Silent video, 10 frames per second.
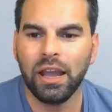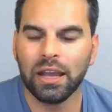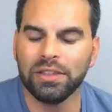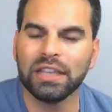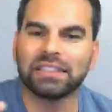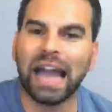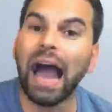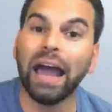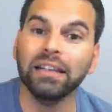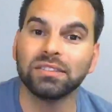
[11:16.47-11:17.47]
And these
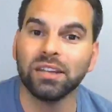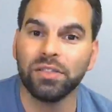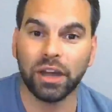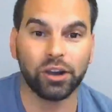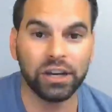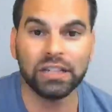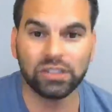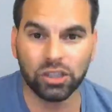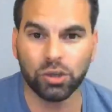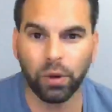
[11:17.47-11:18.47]
guys that are in
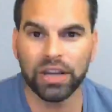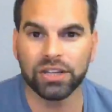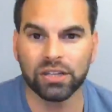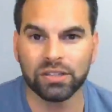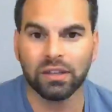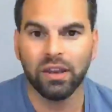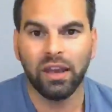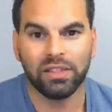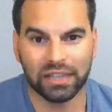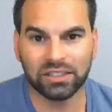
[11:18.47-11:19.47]
these situations
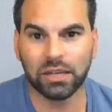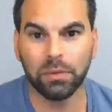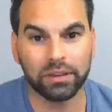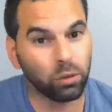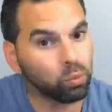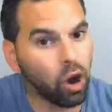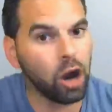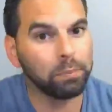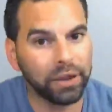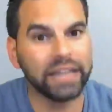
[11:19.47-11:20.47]
that seem like the
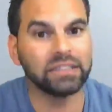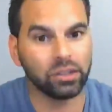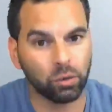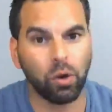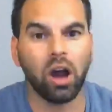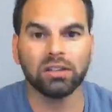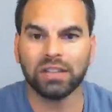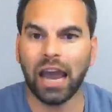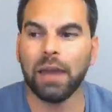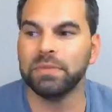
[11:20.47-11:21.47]
wrong place at the wrong
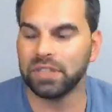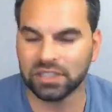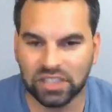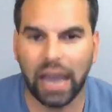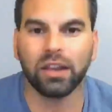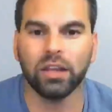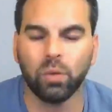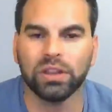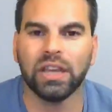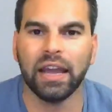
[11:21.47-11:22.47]
time is exactly
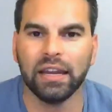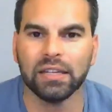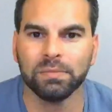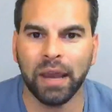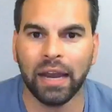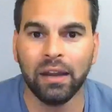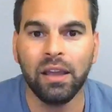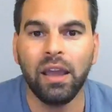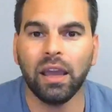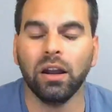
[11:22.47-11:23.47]
what that is, man.
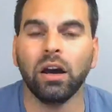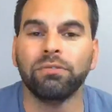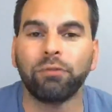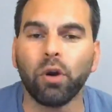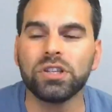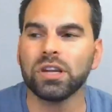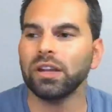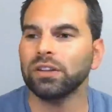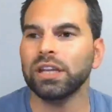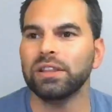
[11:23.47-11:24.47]
And
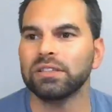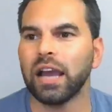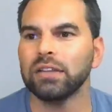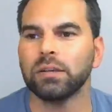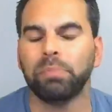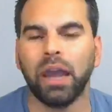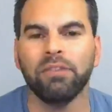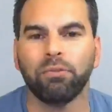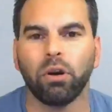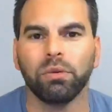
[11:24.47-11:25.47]
unfortunately, these guys are
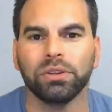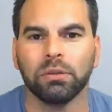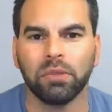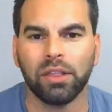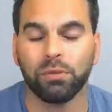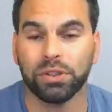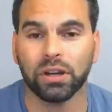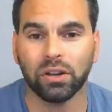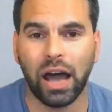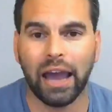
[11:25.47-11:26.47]
paying for it with
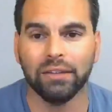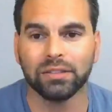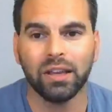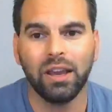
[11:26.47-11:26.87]
their lives.